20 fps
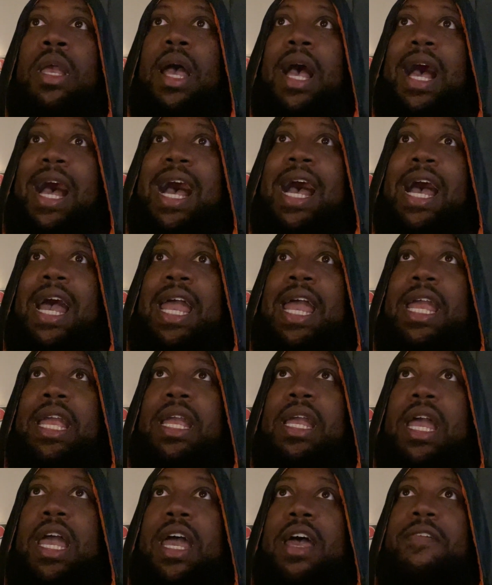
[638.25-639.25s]

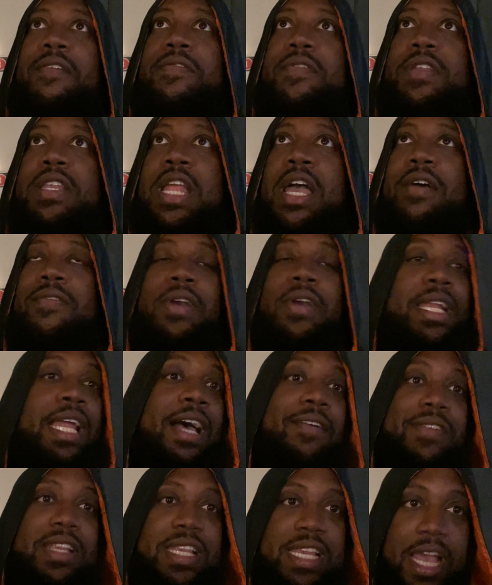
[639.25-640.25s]
I've
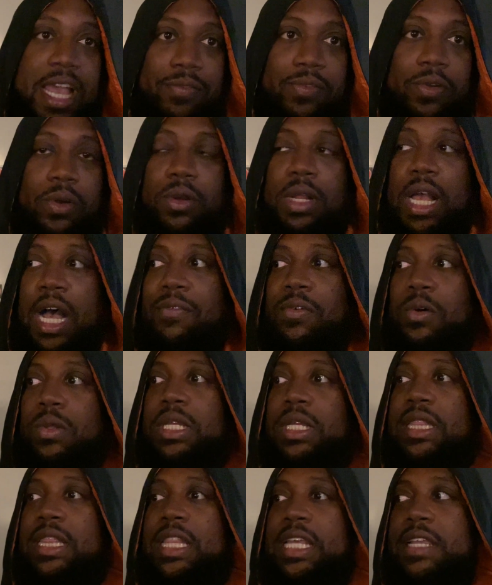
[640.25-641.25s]

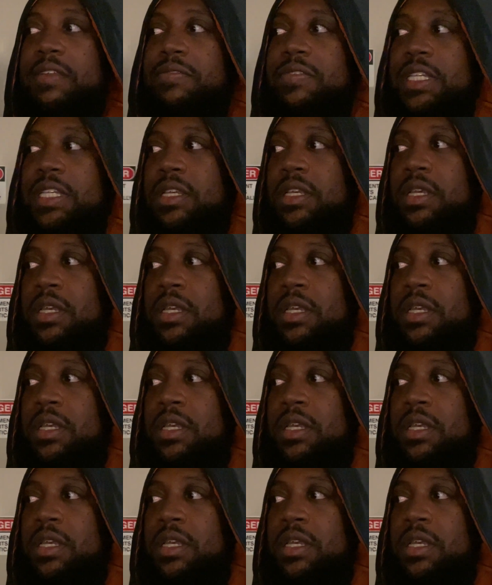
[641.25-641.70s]
only lived